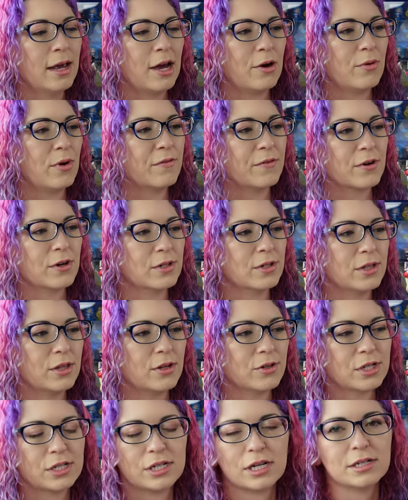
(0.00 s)
However,
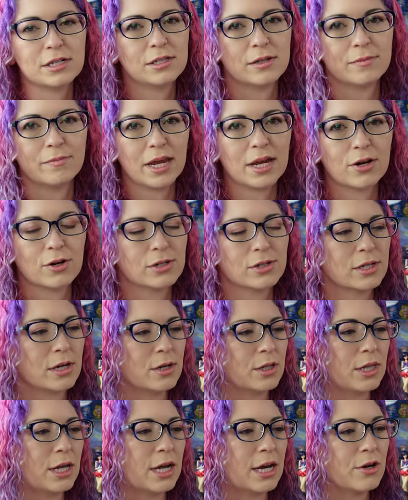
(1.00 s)
there's tons of makers
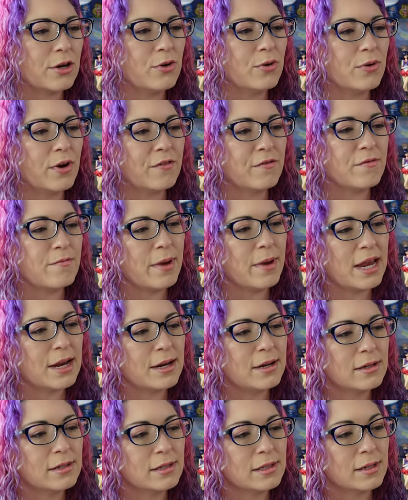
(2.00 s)
online who have
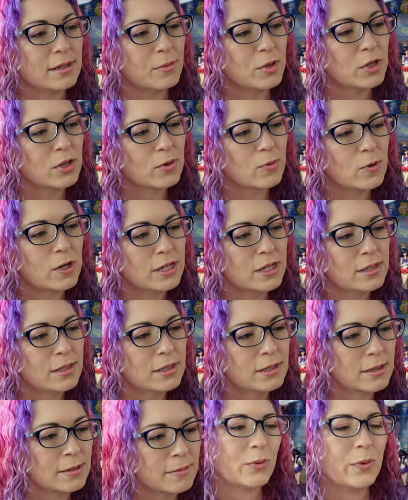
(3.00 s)
made similar ones.